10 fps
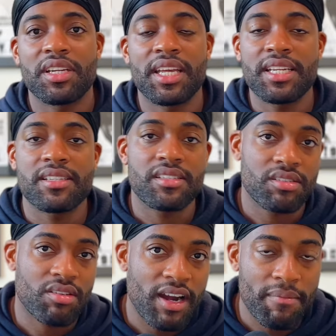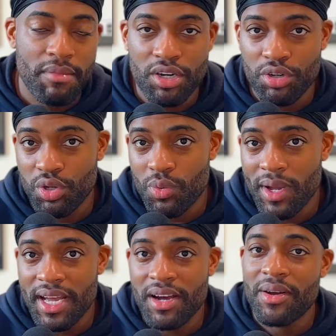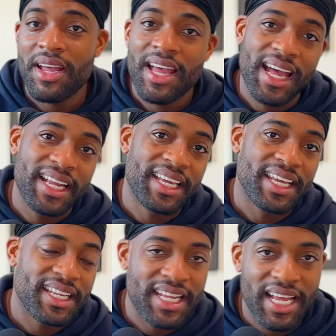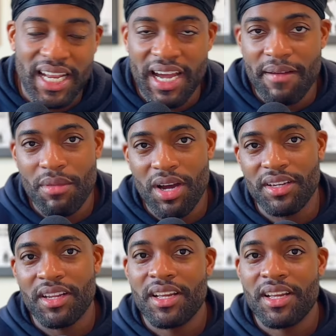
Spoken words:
Hit the subscribe button on your way out and hit that like button.